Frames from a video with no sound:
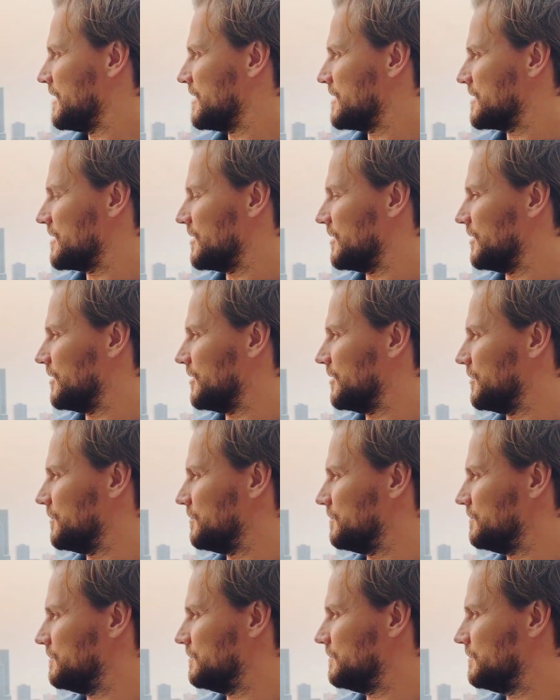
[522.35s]
So
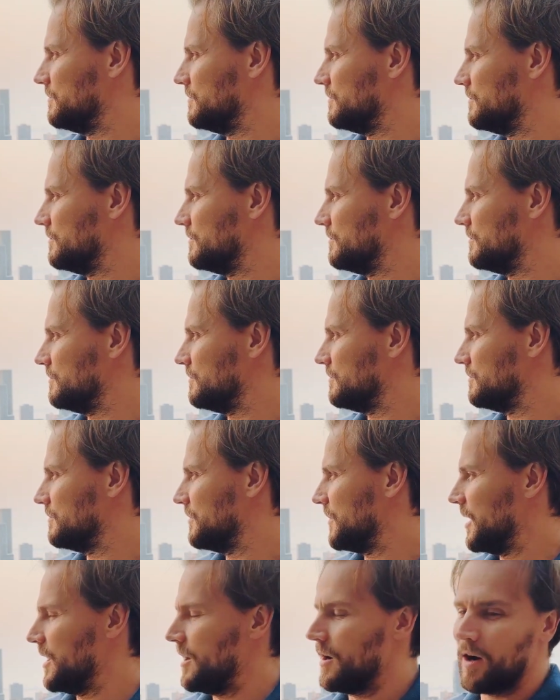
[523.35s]

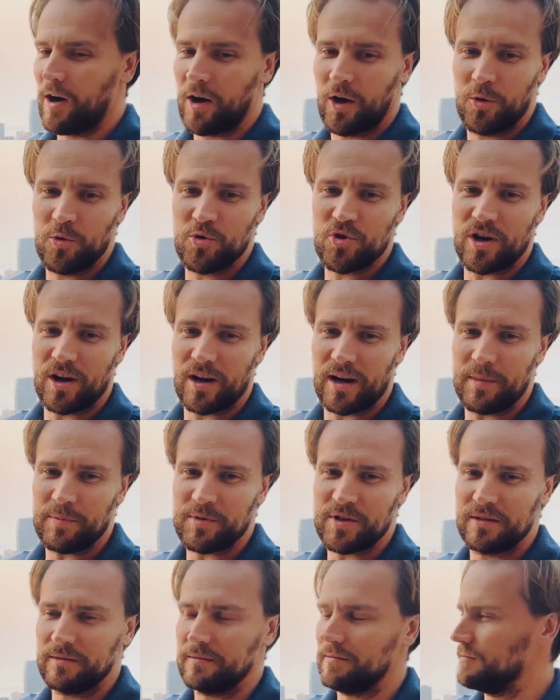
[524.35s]
huge
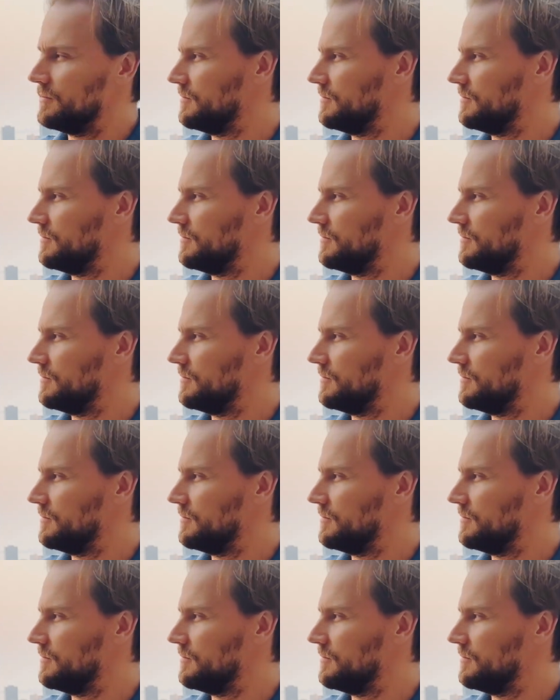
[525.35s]
corruption,